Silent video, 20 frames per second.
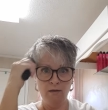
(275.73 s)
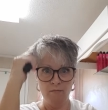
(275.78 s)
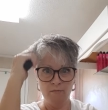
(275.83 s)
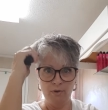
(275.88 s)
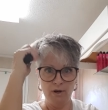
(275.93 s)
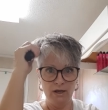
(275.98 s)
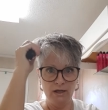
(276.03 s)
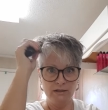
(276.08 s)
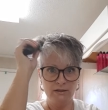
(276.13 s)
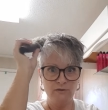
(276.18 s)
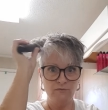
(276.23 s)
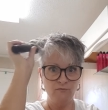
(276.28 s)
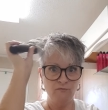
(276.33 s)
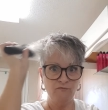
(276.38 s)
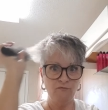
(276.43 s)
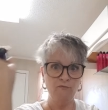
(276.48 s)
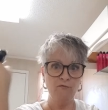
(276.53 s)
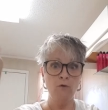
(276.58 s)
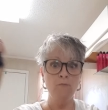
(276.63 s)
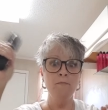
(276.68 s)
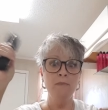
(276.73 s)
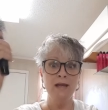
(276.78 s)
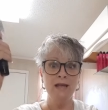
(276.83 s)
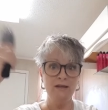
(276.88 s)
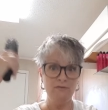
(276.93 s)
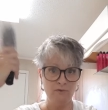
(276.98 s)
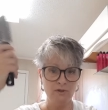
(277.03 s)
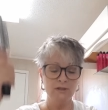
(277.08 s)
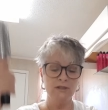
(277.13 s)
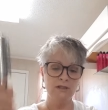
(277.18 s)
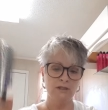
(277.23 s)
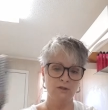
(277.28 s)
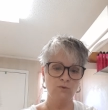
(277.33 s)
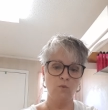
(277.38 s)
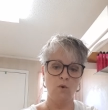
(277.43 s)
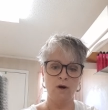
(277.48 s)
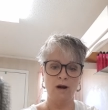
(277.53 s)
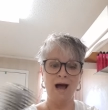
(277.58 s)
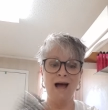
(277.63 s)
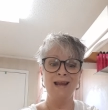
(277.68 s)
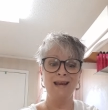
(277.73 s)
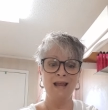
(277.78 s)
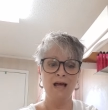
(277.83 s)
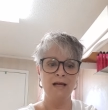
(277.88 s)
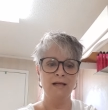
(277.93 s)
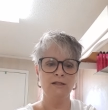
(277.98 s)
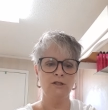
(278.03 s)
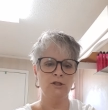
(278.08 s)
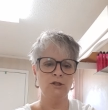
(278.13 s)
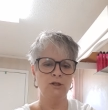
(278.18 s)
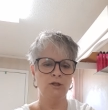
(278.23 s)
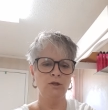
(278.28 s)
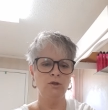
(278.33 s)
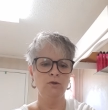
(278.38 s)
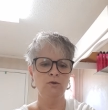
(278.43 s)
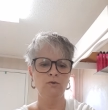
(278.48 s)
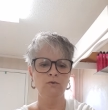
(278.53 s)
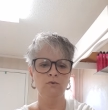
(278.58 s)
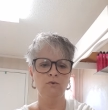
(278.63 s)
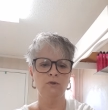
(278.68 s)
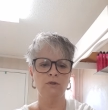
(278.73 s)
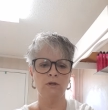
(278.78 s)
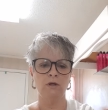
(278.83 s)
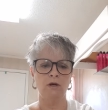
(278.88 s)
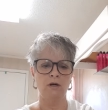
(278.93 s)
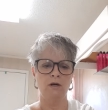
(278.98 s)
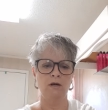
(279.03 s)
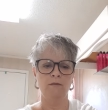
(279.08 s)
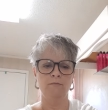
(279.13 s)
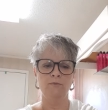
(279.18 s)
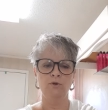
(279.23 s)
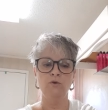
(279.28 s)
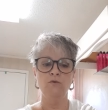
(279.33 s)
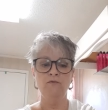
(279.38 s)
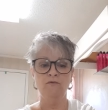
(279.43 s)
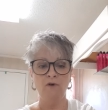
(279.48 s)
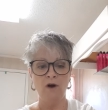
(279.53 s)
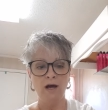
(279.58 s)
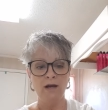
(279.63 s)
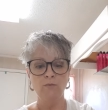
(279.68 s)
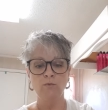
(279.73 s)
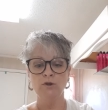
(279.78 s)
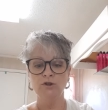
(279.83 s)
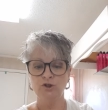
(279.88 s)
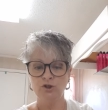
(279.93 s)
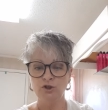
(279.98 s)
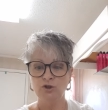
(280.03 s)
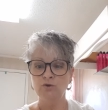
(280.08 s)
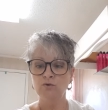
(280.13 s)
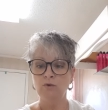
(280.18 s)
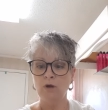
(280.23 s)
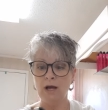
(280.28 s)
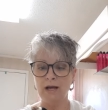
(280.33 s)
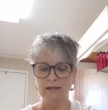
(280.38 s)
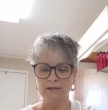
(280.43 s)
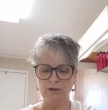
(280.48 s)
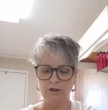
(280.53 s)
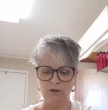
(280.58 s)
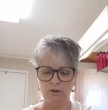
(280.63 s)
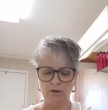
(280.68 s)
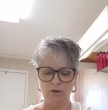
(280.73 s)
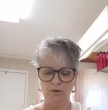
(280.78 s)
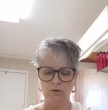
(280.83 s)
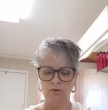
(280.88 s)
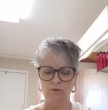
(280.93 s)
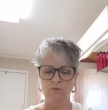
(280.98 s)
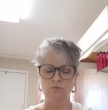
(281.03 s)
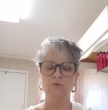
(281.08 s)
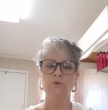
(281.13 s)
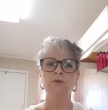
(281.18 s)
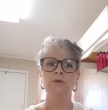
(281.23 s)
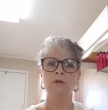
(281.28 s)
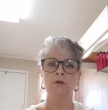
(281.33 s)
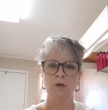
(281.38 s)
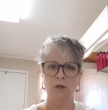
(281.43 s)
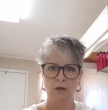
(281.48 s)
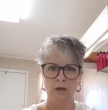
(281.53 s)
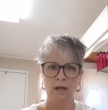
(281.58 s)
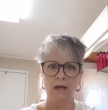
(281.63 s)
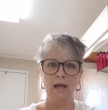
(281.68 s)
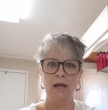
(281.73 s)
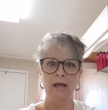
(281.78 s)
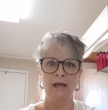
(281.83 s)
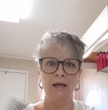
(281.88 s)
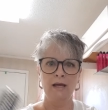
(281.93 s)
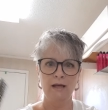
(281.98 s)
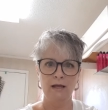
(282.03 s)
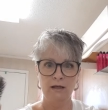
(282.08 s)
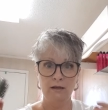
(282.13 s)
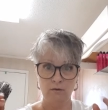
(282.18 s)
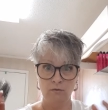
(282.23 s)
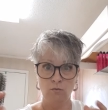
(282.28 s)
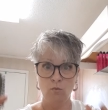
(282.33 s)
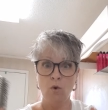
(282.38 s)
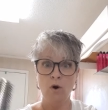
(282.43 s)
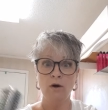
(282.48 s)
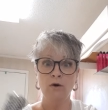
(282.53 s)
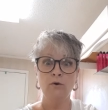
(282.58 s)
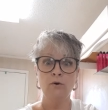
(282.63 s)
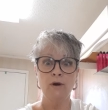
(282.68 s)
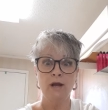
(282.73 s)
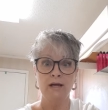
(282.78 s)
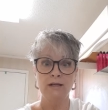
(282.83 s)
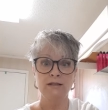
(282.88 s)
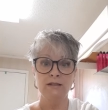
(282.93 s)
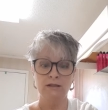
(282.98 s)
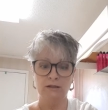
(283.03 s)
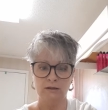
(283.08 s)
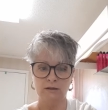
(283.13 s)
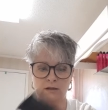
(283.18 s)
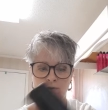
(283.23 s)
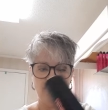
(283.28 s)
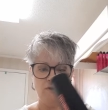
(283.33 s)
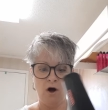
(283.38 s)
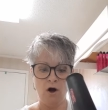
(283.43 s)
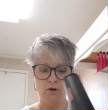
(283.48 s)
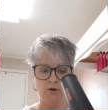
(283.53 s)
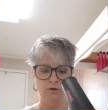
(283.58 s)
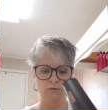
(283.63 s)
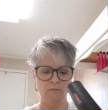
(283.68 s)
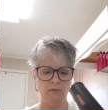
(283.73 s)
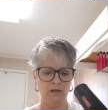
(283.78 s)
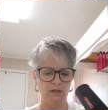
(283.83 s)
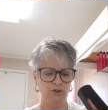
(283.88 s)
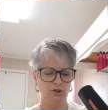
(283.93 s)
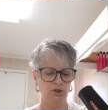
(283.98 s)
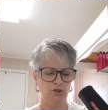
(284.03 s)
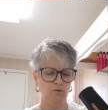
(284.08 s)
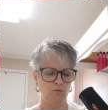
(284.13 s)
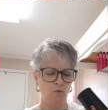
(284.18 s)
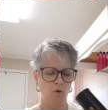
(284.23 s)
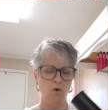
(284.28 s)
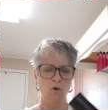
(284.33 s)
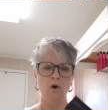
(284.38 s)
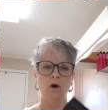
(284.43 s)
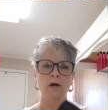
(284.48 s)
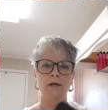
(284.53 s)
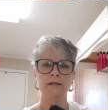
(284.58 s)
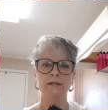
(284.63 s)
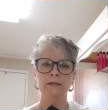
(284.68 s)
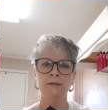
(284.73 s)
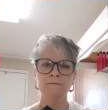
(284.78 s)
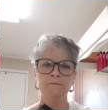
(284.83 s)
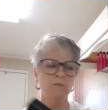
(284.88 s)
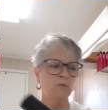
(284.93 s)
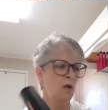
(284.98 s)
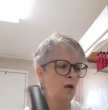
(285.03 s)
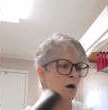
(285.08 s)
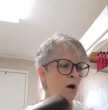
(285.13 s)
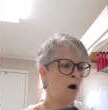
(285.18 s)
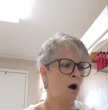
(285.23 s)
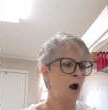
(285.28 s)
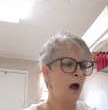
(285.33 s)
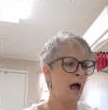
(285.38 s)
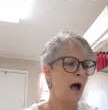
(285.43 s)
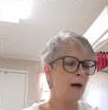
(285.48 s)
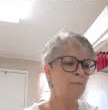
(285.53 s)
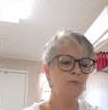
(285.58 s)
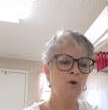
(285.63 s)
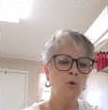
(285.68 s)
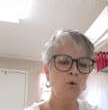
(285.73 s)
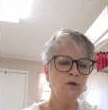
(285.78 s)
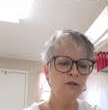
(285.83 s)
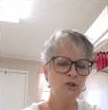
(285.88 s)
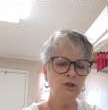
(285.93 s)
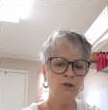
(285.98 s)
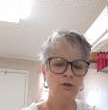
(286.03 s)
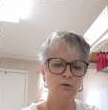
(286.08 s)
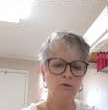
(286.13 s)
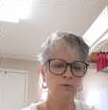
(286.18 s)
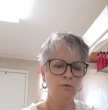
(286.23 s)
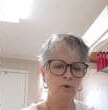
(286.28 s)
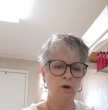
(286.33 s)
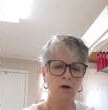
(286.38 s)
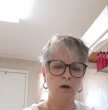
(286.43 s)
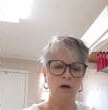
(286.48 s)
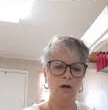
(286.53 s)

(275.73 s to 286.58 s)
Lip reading: but for me this is what I like to use. You find what you like to use and what creates the volume that you want. All right, I'm going to